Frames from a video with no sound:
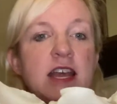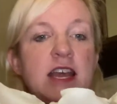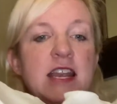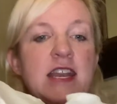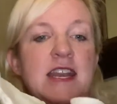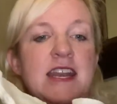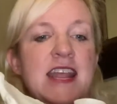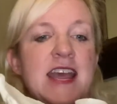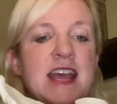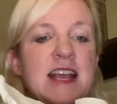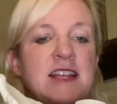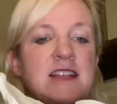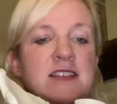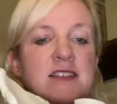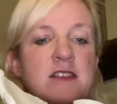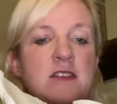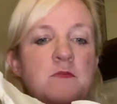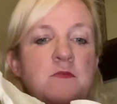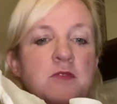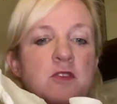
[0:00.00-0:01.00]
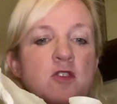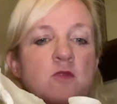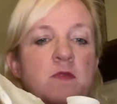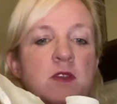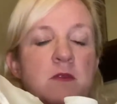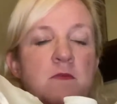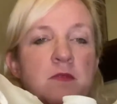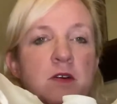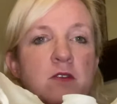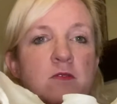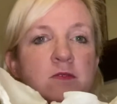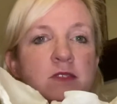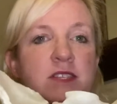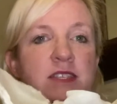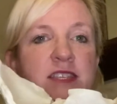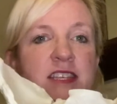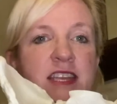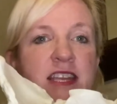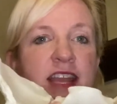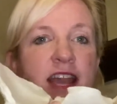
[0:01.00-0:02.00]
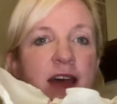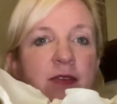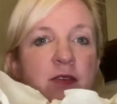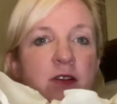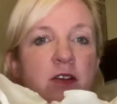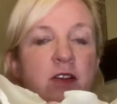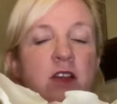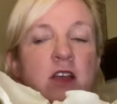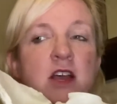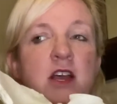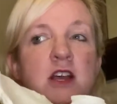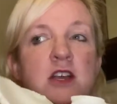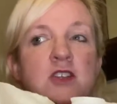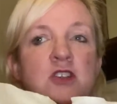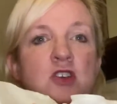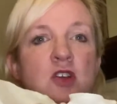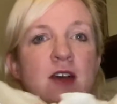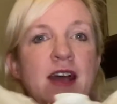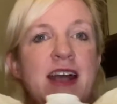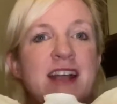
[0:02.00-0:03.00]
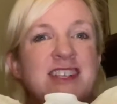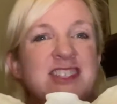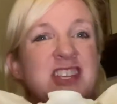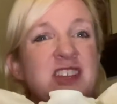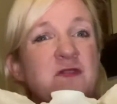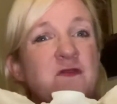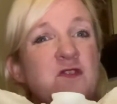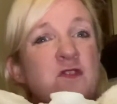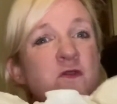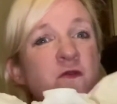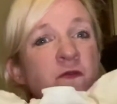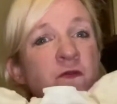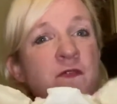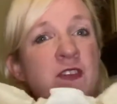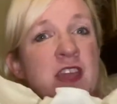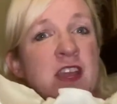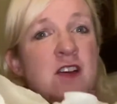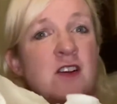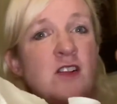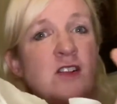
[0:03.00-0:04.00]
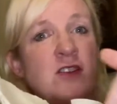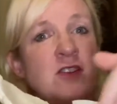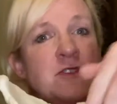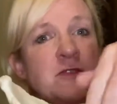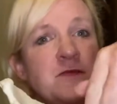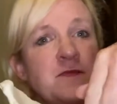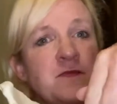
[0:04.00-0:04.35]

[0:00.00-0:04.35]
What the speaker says: connects the pubic bones together. So actually, if you feel